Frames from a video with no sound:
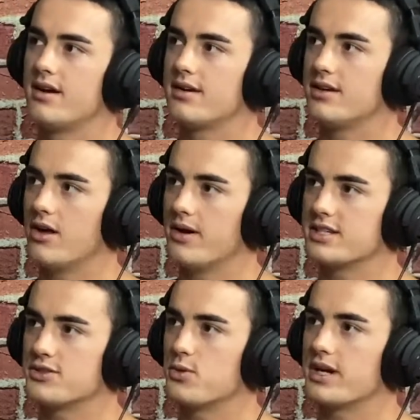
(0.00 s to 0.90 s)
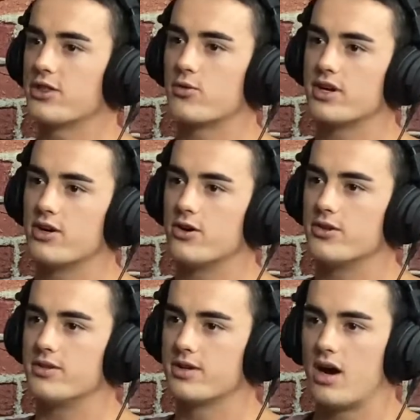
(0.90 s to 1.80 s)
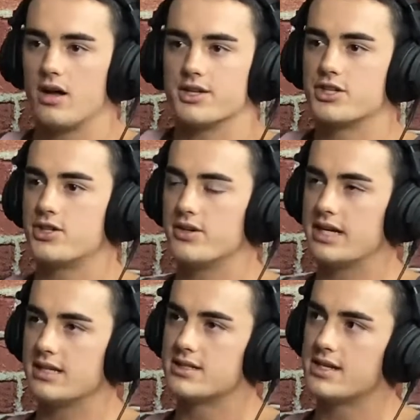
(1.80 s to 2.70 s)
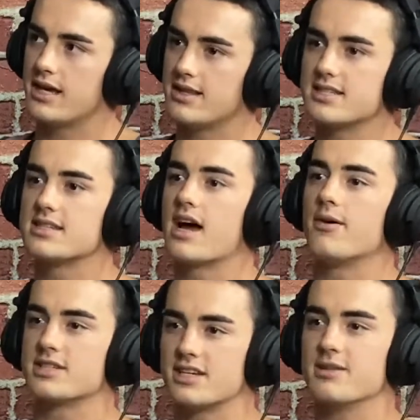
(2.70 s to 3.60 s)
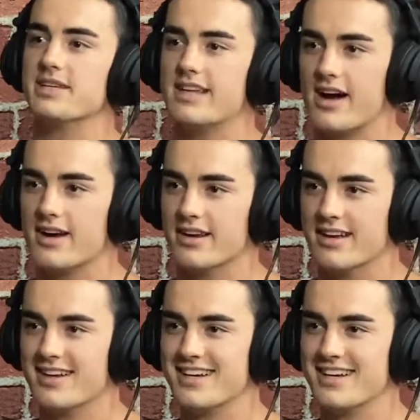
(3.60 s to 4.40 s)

as a 23-year-old college student and say, this is how it's going to be done.